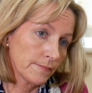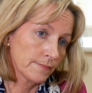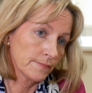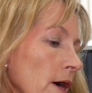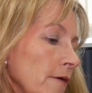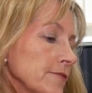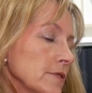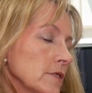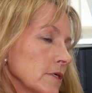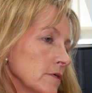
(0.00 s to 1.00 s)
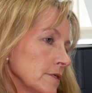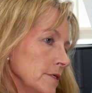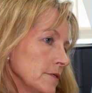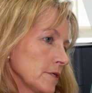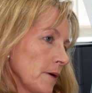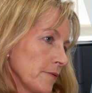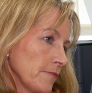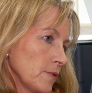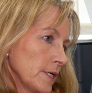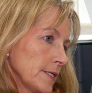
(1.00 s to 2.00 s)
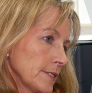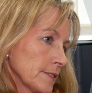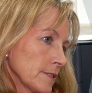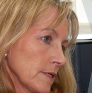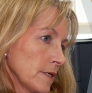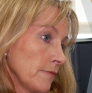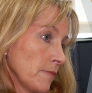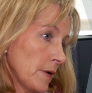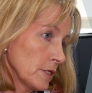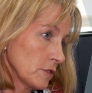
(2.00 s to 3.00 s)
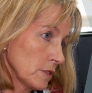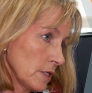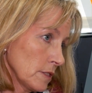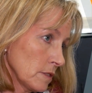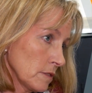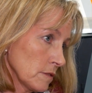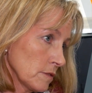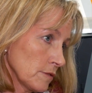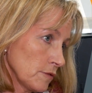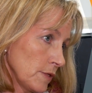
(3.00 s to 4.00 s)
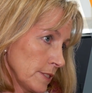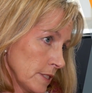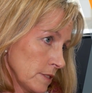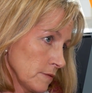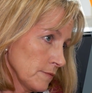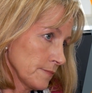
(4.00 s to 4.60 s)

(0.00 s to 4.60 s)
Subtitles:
So after the early couple of weeks, if a patient isn't treated,